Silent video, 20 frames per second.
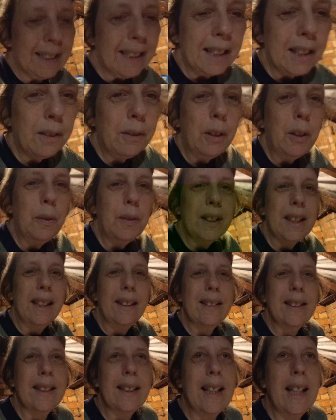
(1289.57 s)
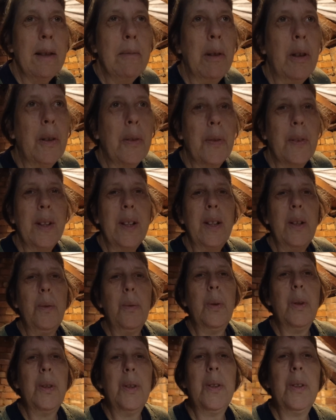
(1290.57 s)
roof tiles that came off,
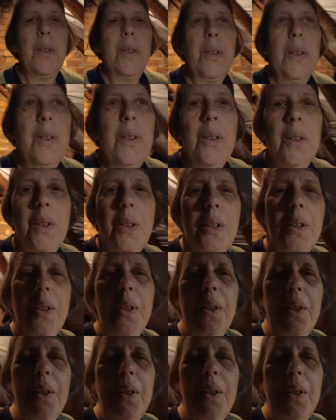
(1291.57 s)
they were,